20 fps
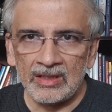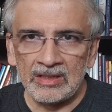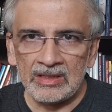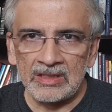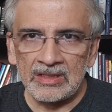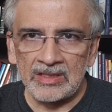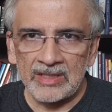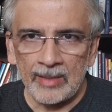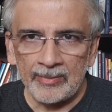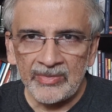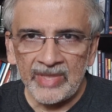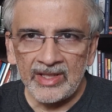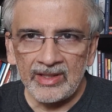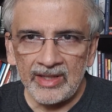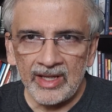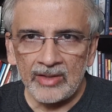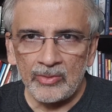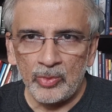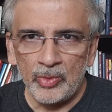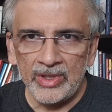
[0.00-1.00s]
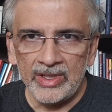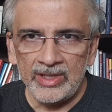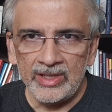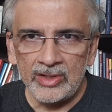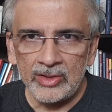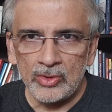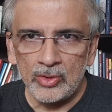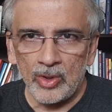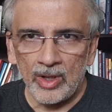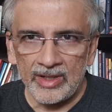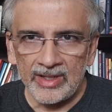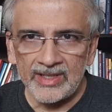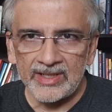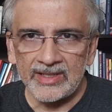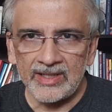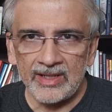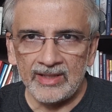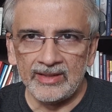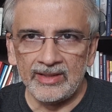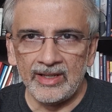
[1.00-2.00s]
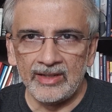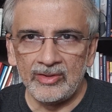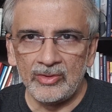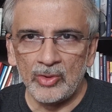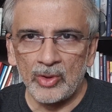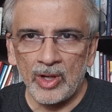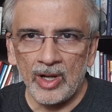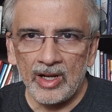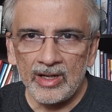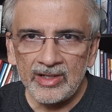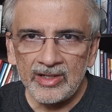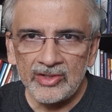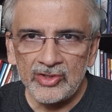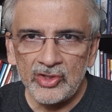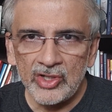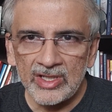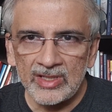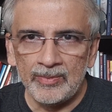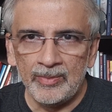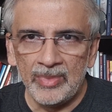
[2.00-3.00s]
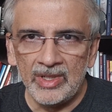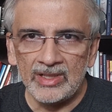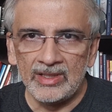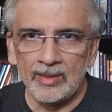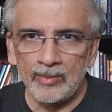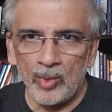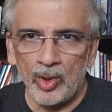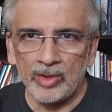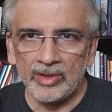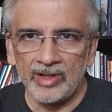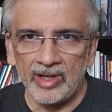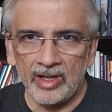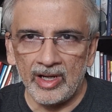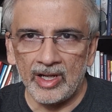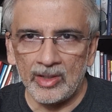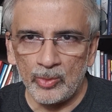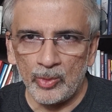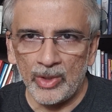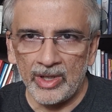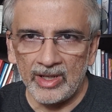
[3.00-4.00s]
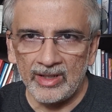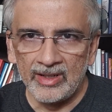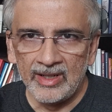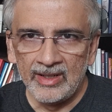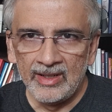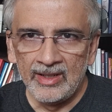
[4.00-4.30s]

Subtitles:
something that we need to understand, that you can't just build the modern hardware.